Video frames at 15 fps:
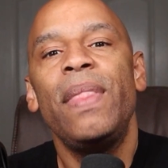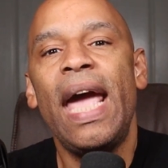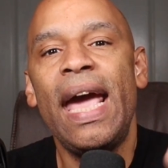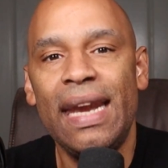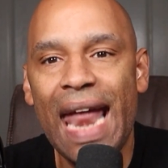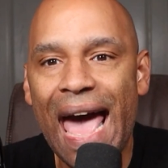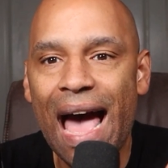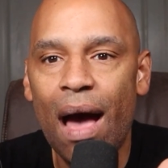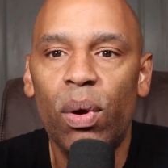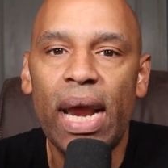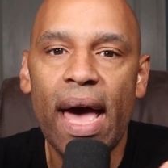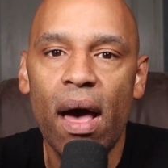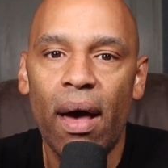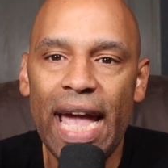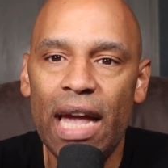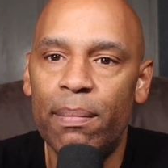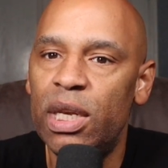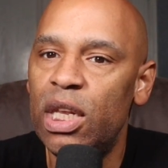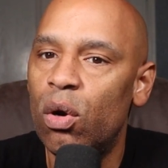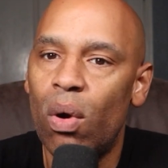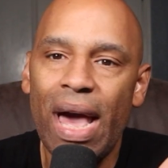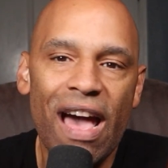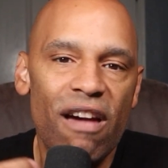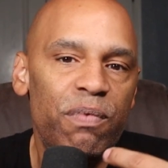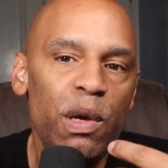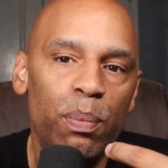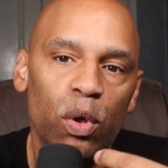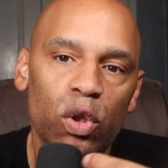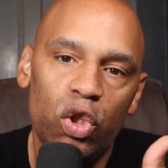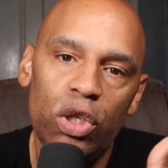And now with Al Haymon, you don't have
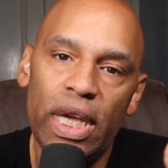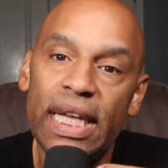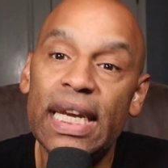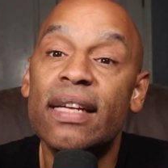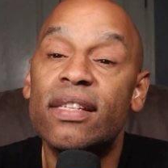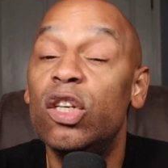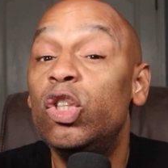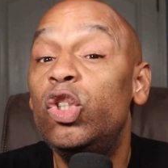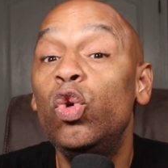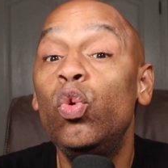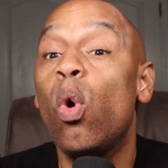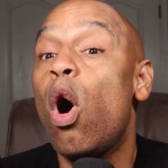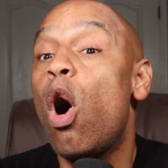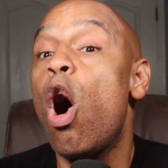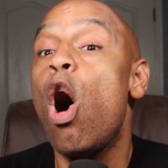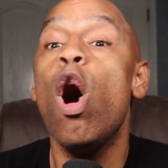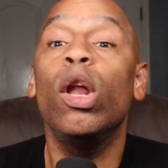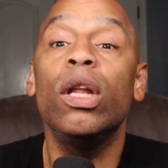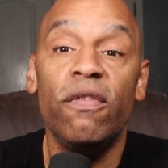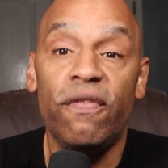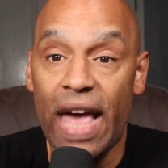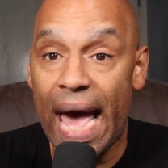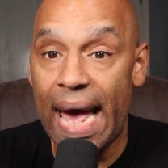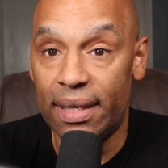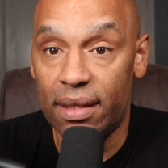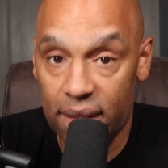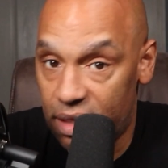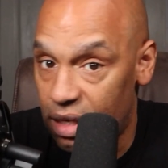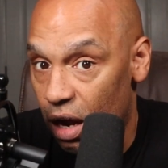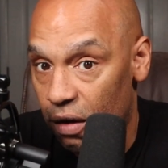people. He doesn't do all of that
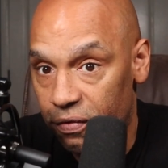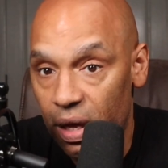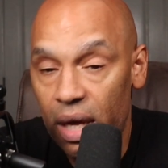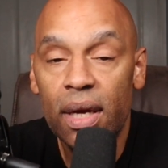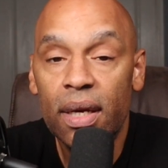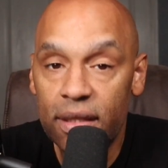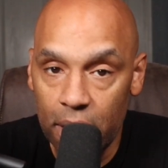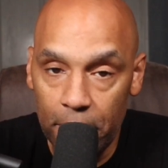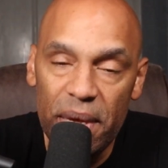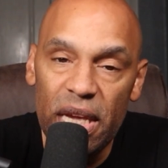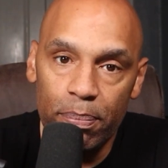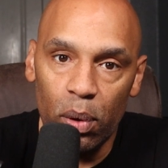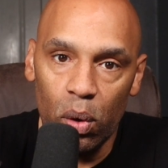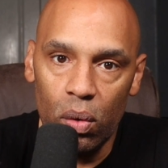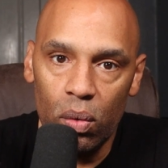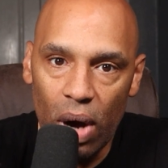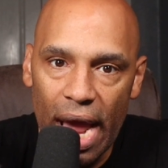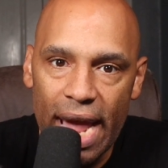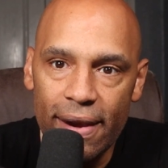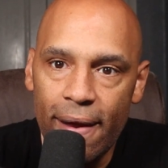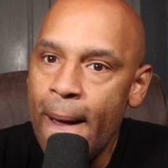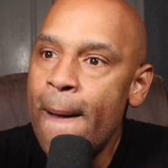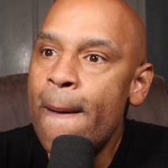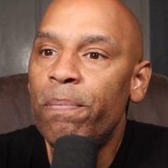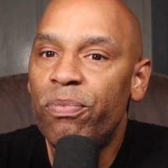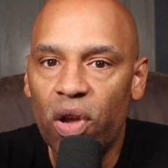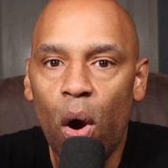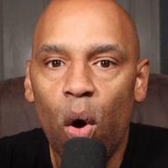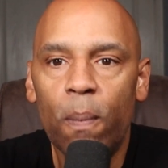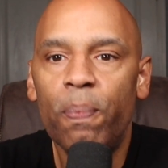stuff to people, right?
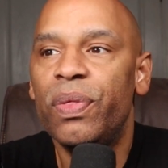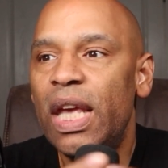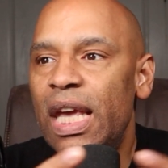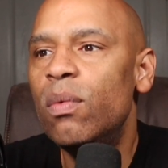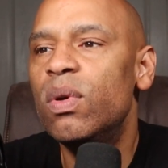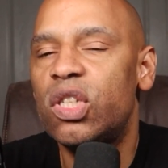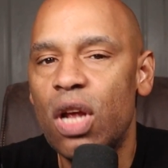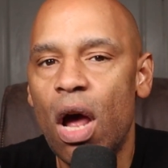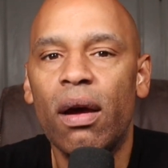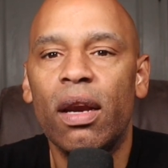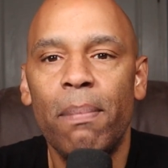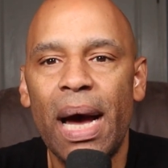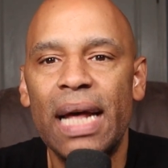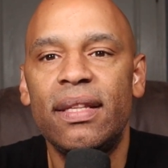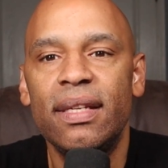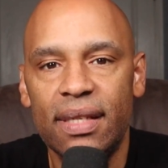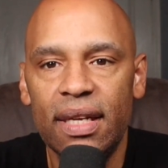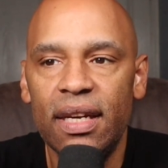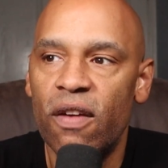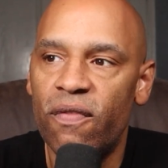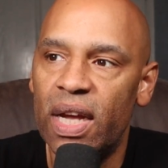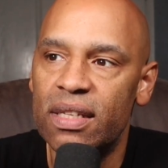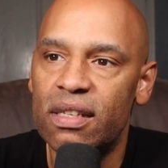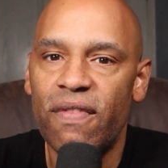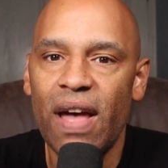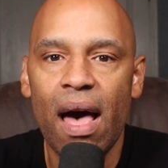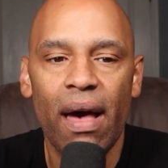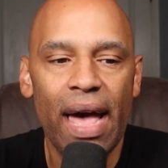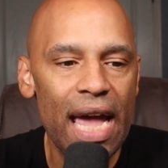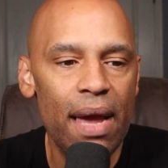So he was talking about the significance of
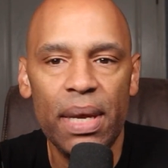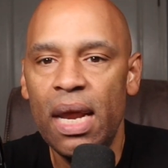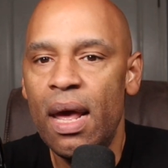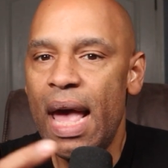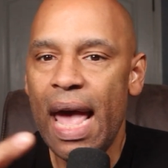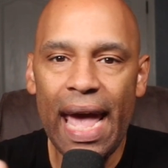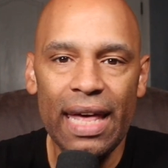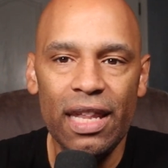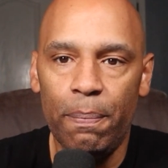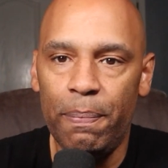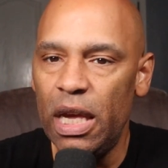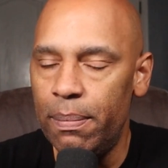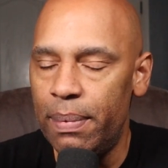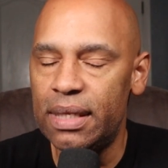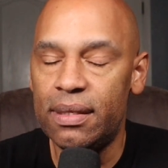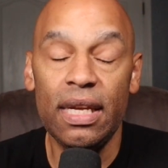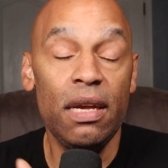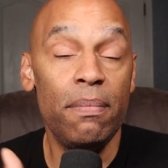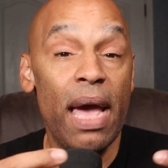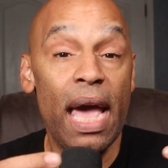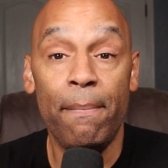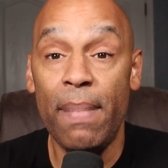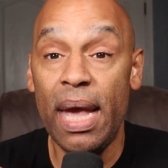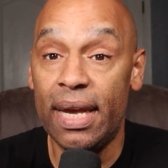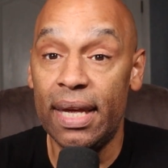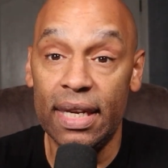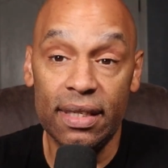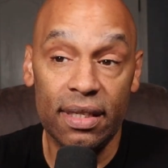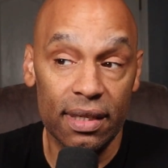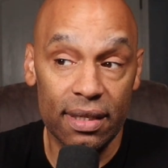Al Haymon and the P B C, man,
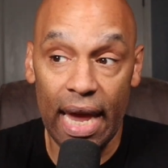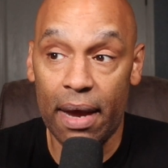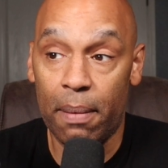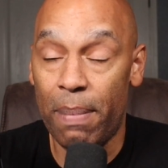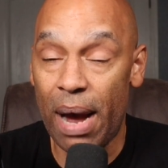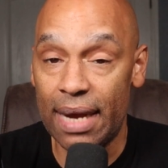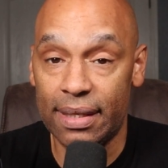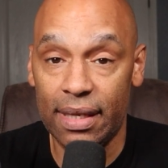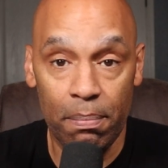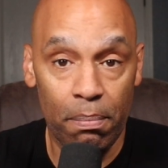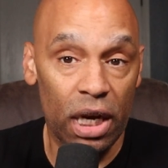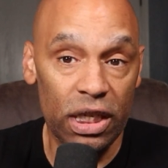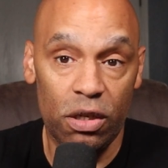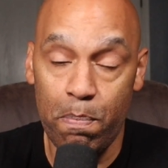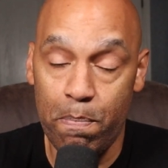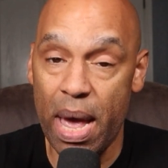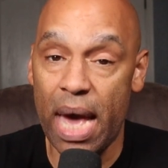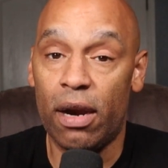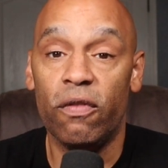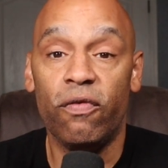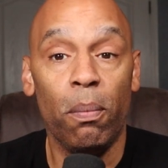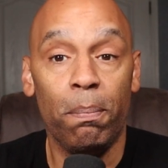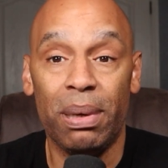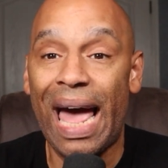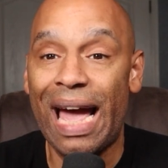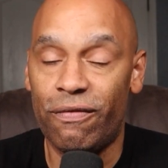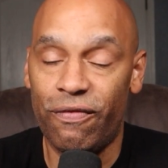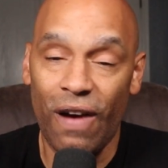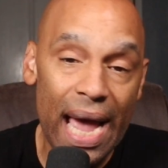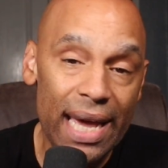making this just like boxing much better for
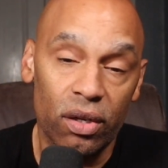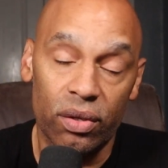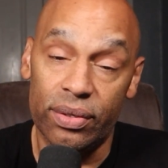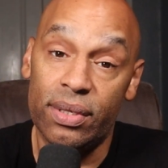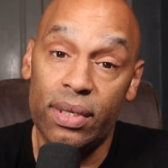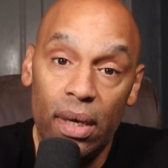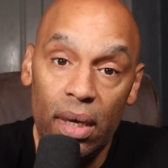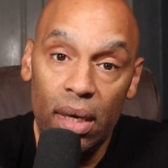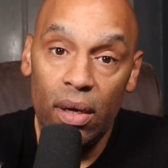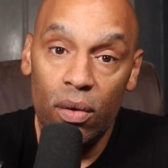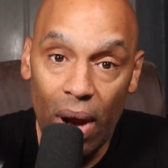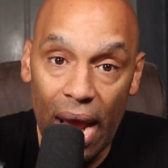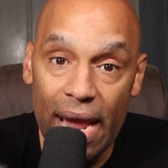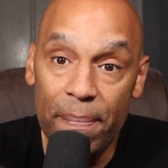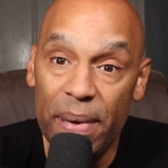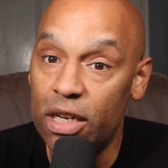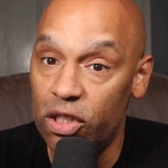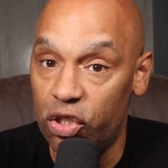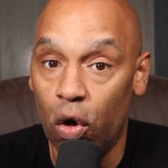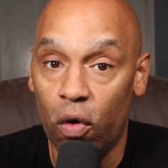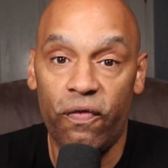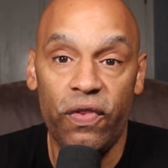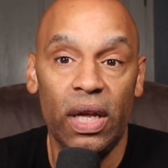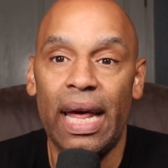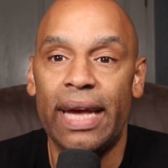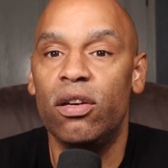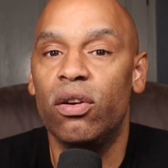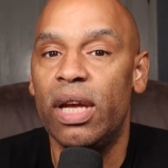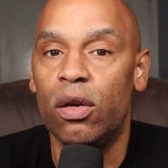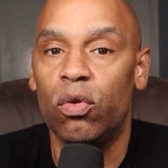black fighters, right? Because you don't feel
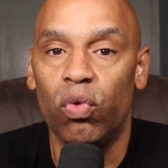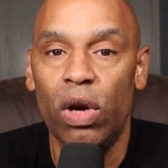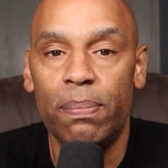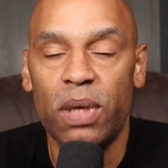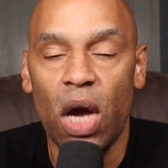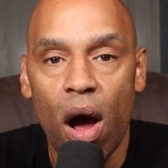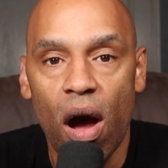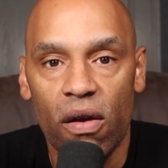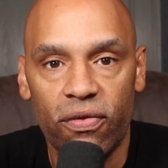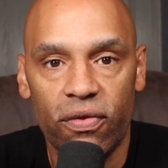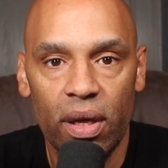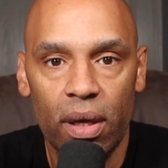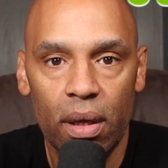like you're getting ripped off.